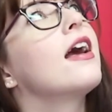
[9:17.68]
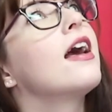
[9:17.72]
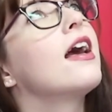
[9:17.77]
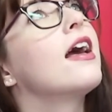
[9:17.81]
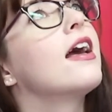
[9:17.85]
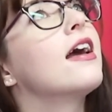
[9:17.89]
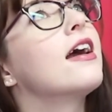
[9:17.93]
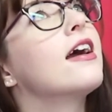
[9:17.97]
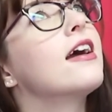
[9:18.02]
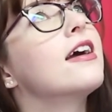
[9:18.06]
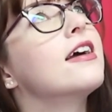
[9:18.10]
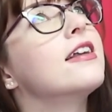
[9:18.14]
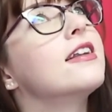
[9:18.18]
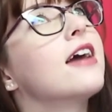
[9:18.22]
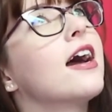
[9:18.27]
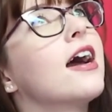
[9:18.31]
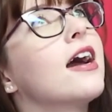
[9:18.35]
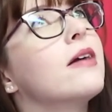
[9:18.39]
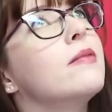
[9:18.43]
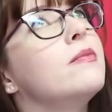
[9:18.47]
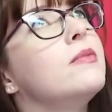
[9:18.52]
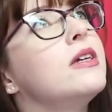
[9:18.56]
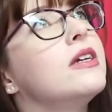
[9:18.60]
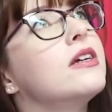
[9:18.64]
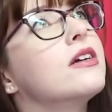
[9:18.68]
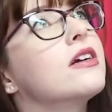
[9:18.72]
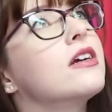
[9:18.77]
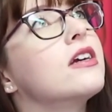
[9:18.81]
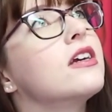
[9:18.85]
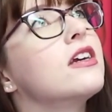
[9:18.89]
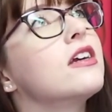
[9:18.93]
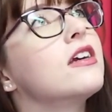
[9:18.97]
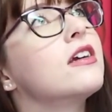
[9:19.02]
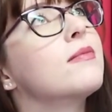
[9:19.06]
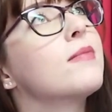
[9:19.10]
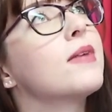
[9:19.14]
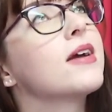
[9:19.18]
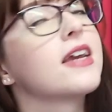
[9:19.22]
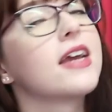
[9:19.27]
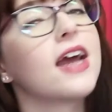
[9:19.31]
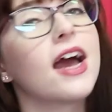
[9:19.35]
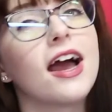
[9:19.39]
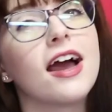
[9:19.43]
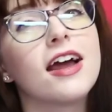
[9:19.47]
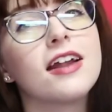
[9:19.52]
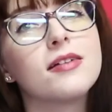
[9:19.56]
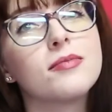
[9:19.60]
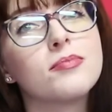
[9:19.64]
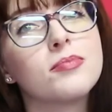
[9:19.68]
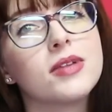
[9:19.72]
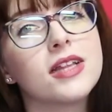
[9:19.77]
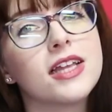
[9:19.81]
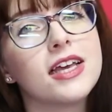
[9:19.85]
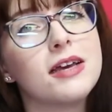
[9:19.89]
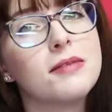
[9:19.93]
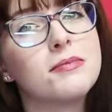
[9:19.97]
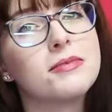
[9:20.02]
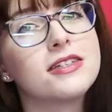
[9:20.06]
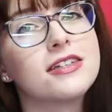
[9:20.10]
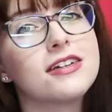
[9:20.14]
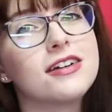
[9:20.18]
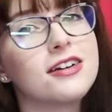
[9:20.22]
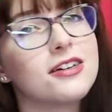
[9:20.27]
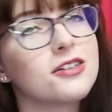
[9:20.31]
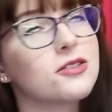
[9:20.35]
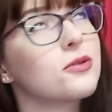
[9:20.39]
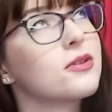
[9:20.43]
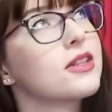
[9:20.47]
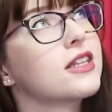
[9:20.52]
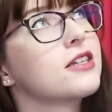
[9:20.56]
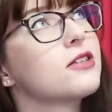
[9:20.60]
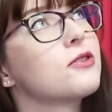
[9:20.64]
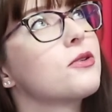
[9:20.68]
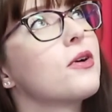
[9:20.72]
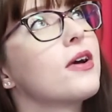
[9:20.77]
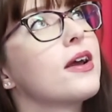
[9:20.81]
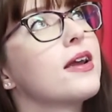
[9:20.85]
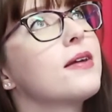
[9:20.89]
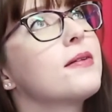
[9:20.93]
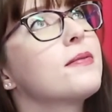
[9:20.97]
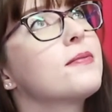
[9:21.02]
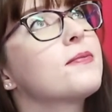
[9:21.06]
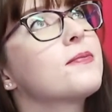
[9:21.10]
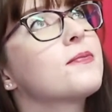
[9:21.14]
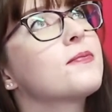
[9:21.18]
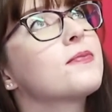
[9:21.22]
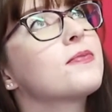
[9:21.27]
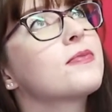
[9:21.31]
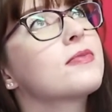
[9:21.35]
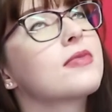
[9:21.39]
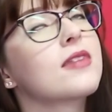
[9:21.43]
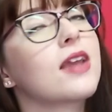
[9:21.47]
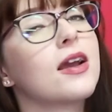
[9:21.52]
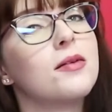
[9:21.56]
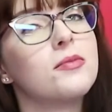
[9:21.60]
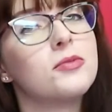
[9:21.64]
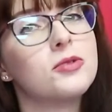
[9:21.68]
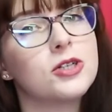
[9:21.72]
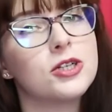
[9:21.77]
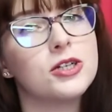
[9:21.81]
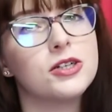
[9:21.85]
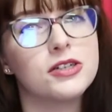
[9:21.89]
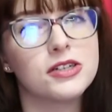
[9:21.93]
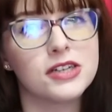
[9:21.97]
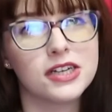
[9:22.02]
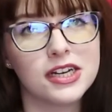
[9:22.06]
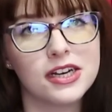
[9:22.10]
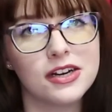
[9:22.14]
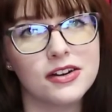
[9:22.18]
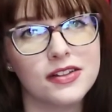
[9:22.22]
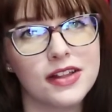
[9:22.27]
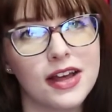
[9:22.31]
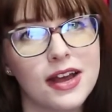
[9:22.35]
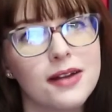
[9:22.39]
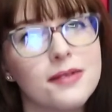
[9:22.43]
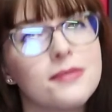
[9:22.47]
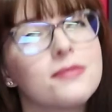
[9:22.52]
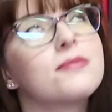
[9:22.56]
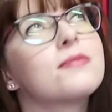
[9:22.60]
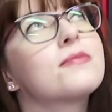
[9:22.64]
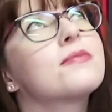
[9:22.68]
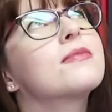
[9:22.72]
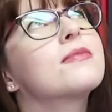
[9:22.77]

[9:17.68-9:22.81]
And I'm hearing my cat play upstairs with a toy. I'm sure you can hear that.